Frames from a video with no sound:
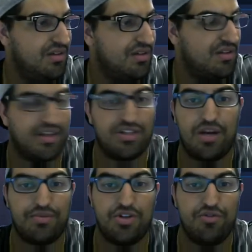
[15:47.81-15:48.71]
like
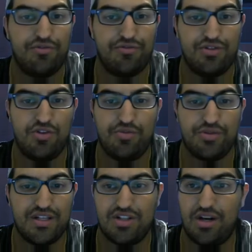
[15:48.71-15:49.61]
top
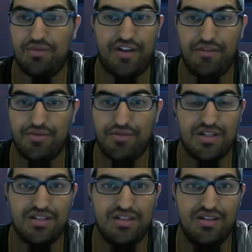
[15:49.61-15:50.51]
2%, top 5%.